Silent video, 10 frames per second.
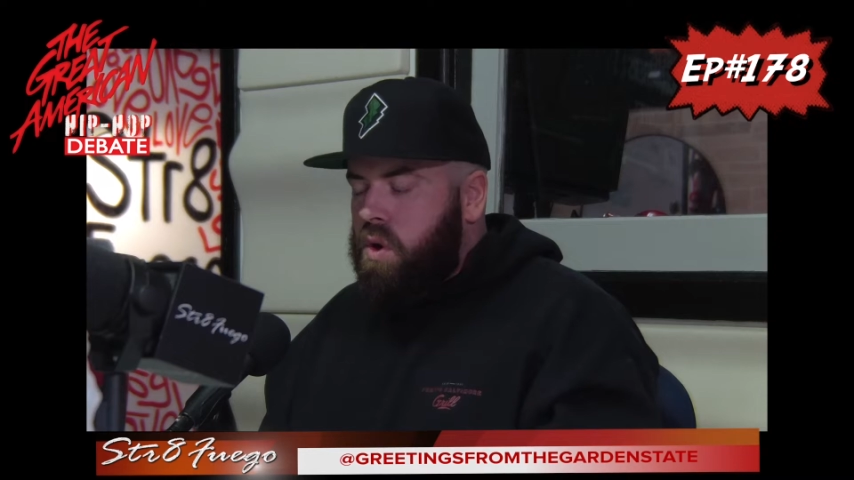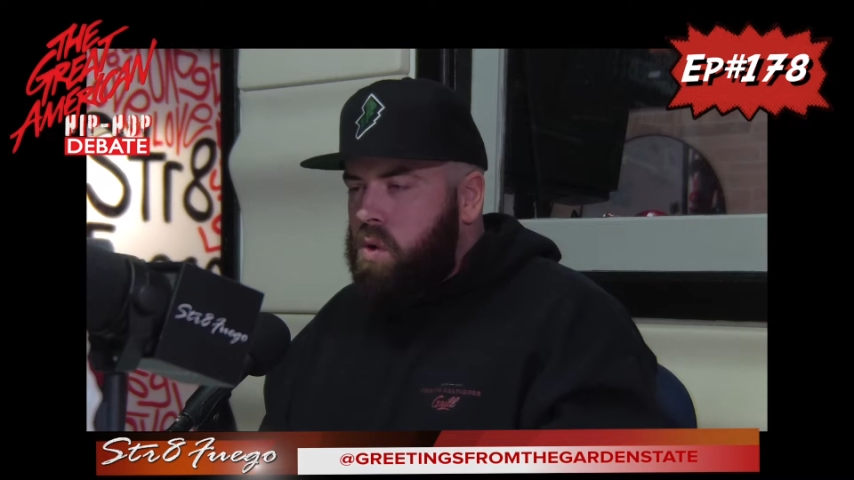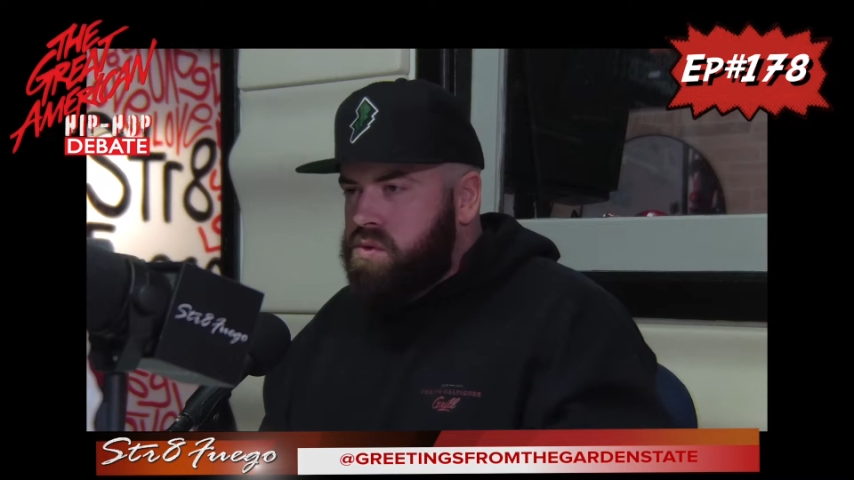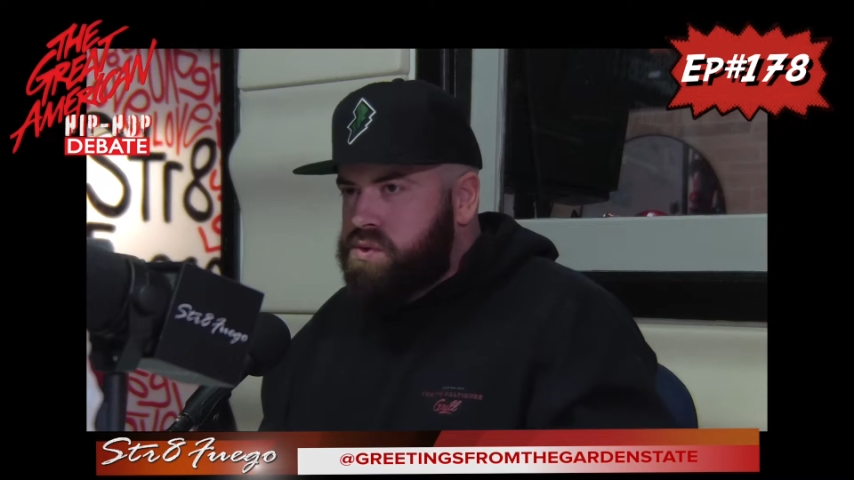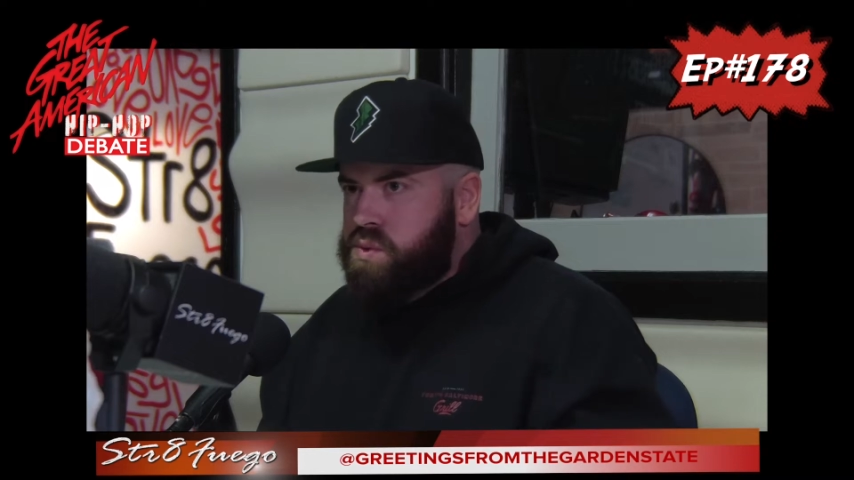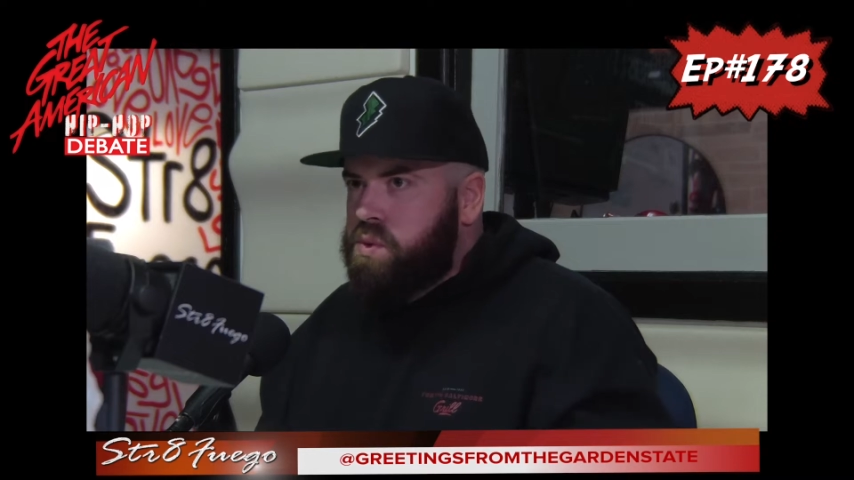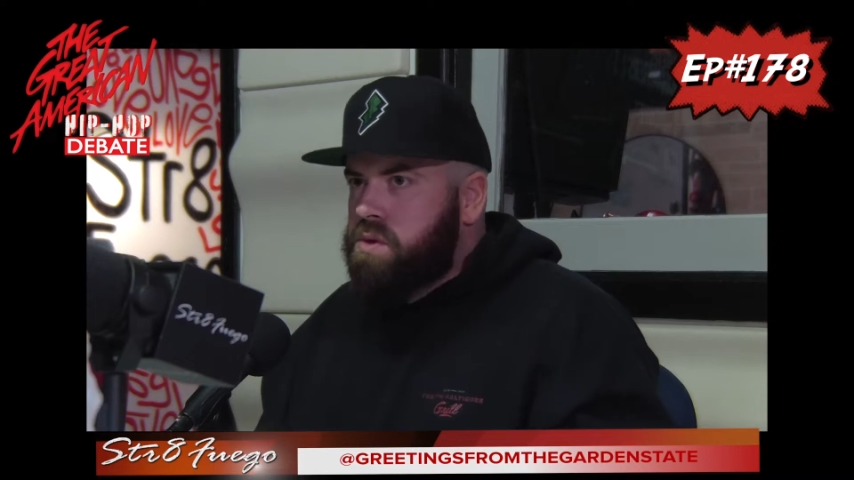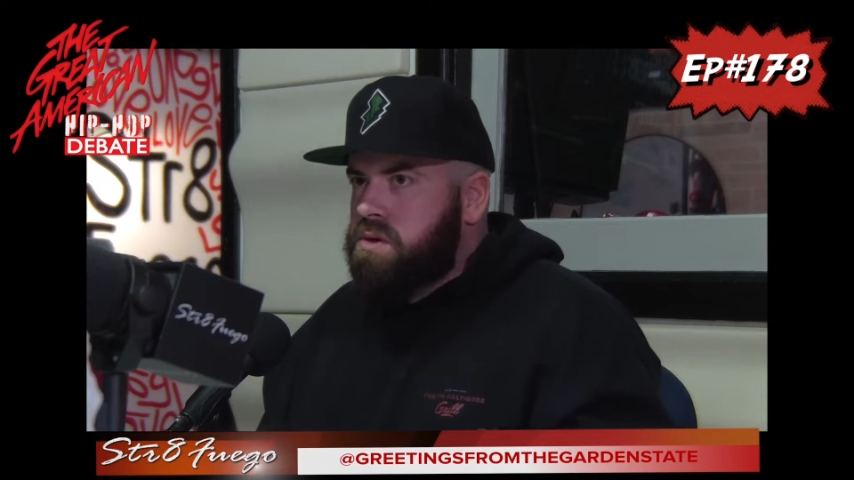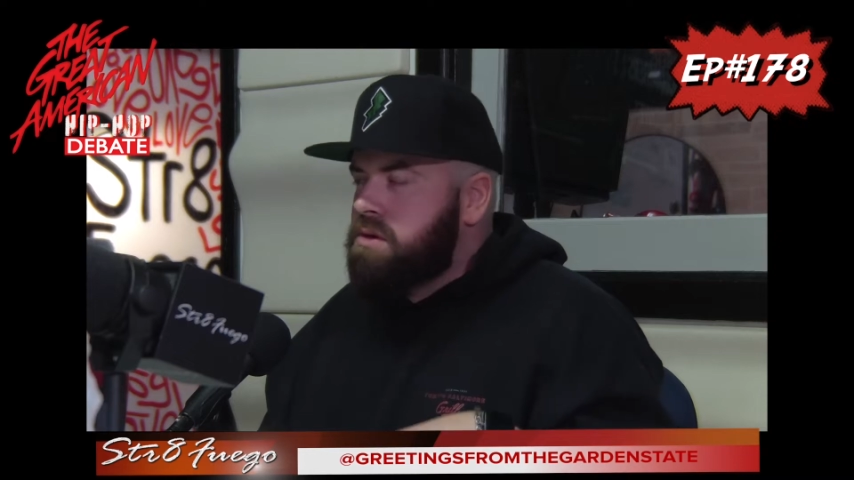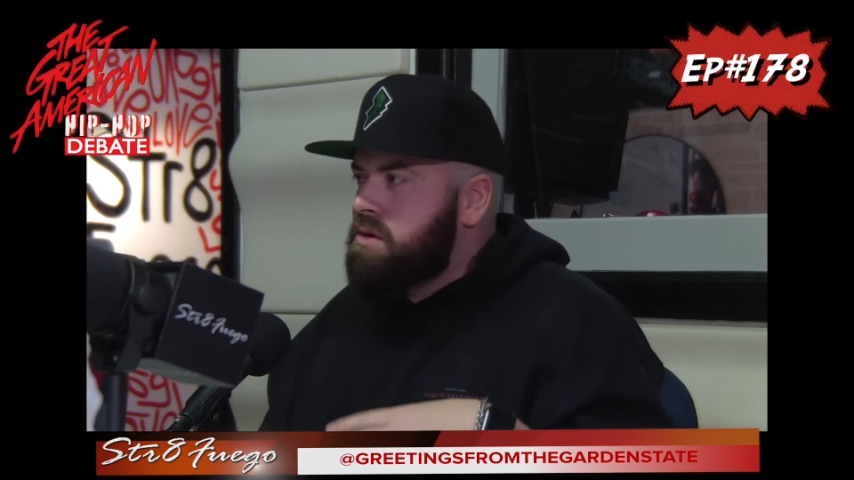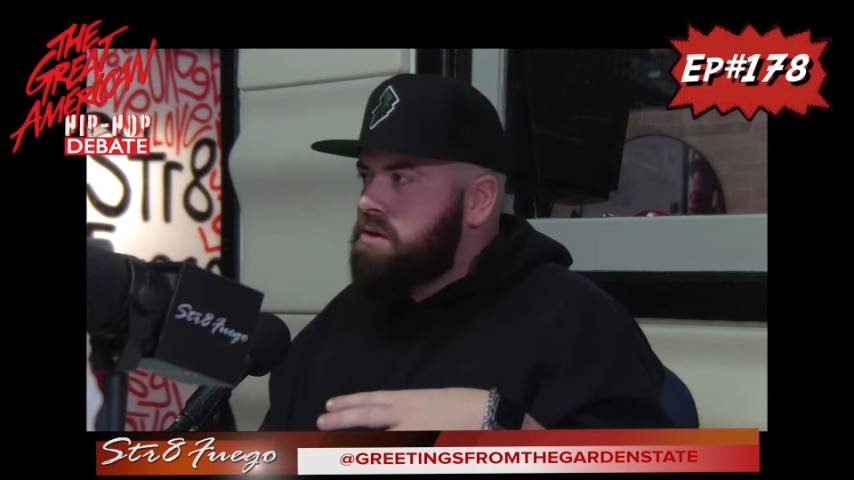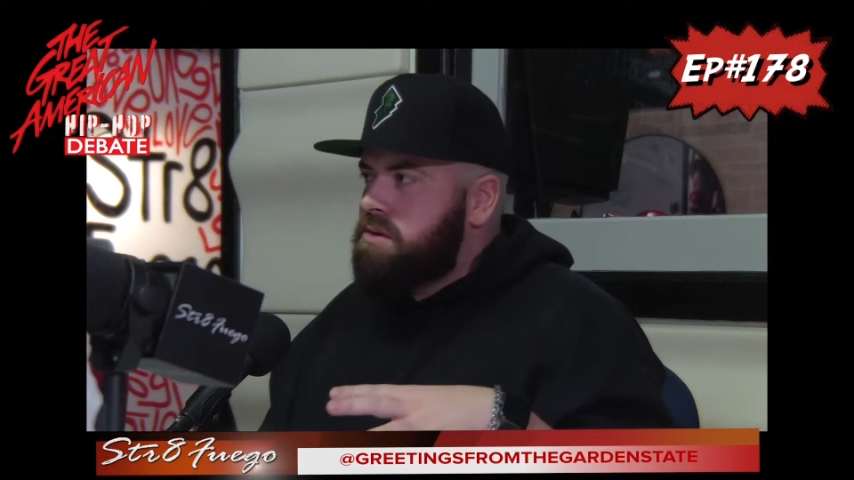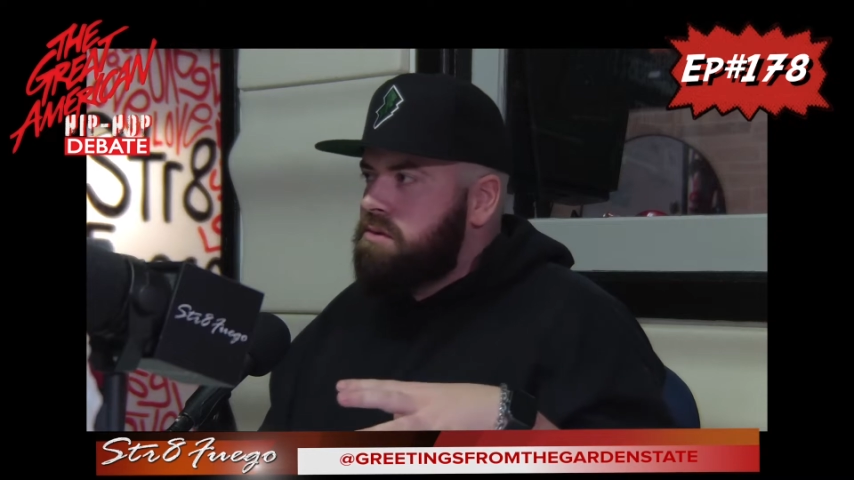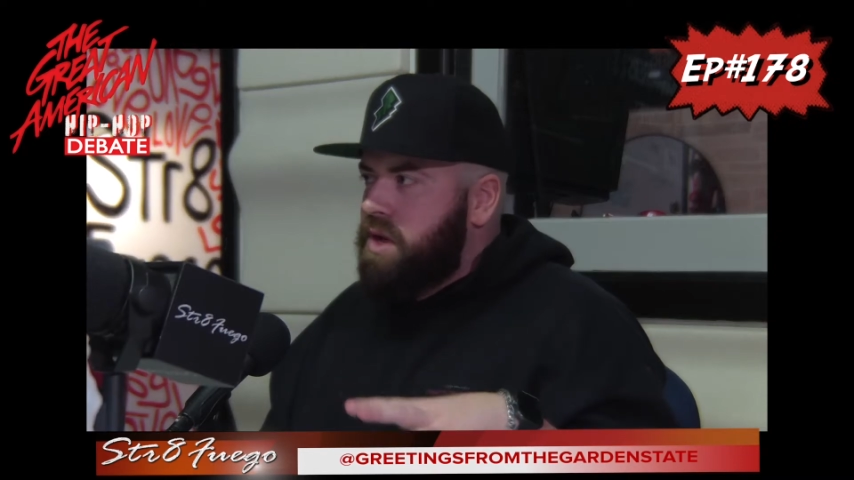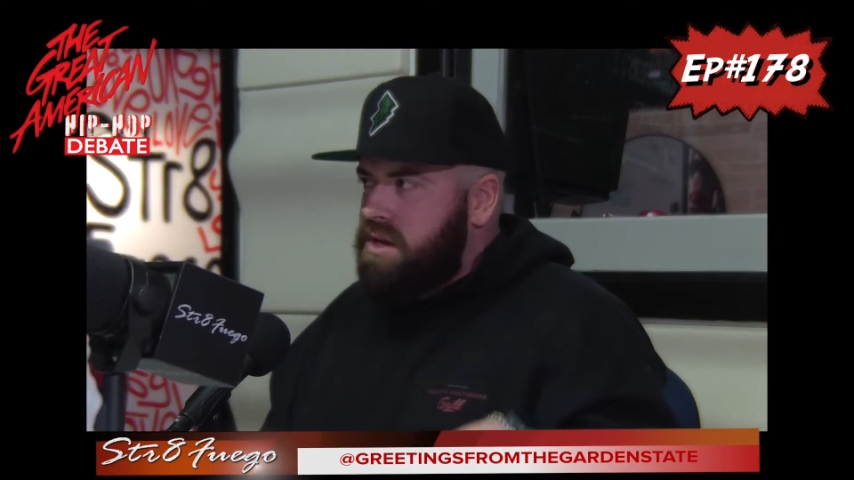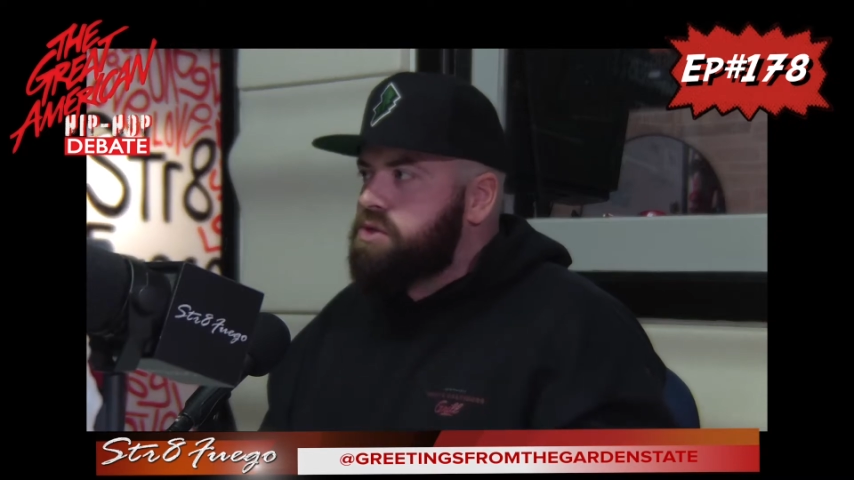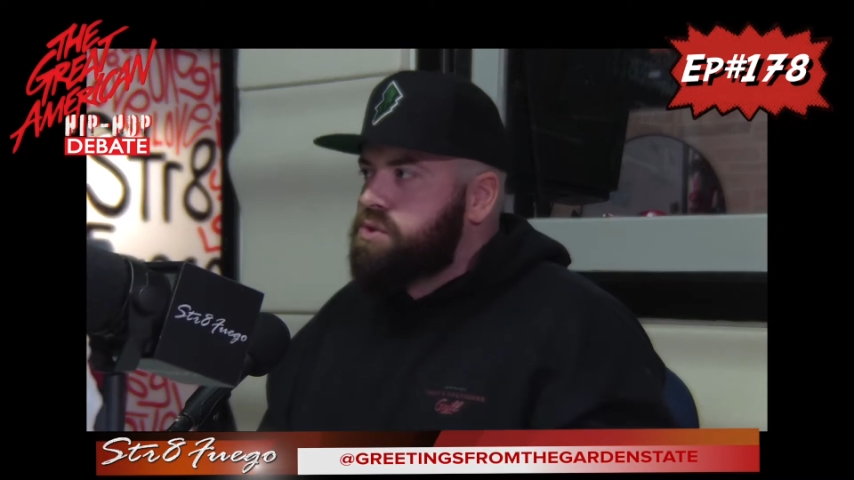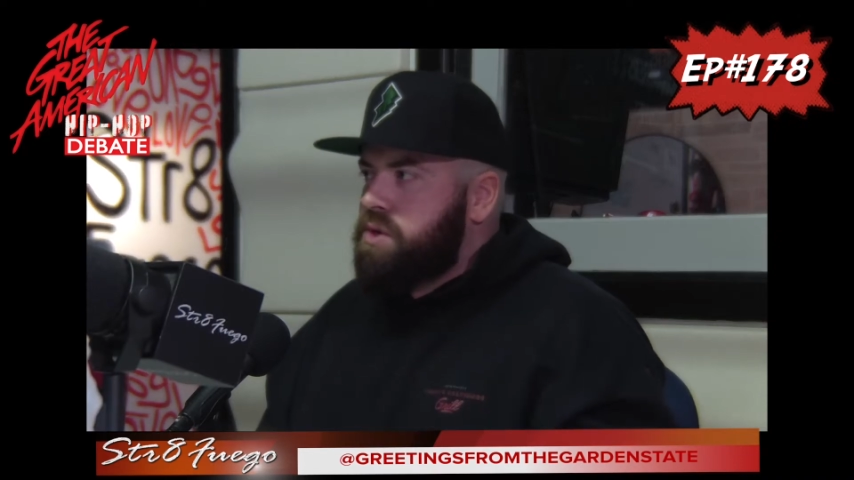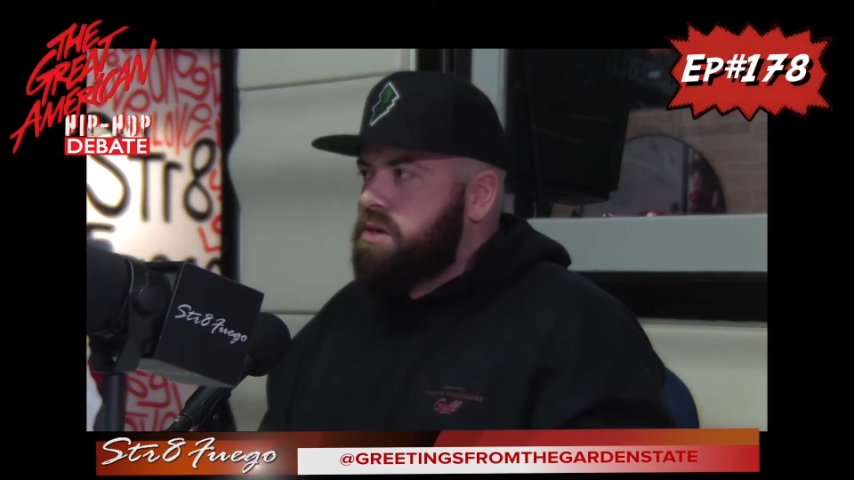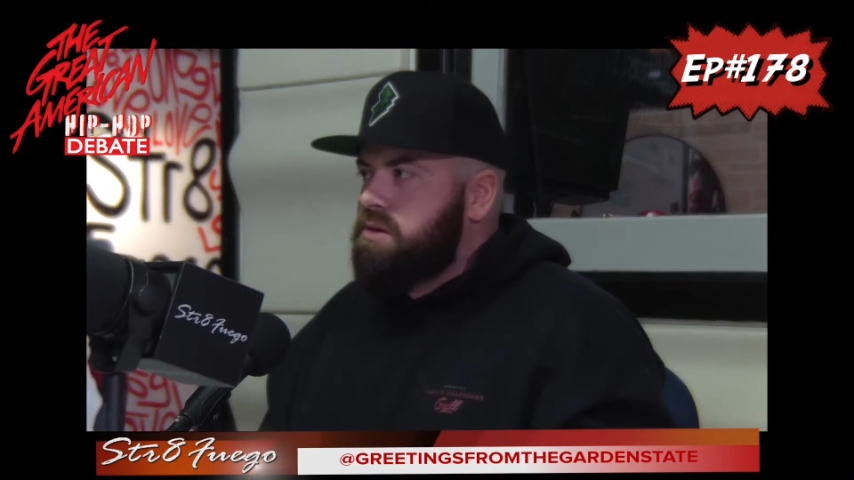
old school industry.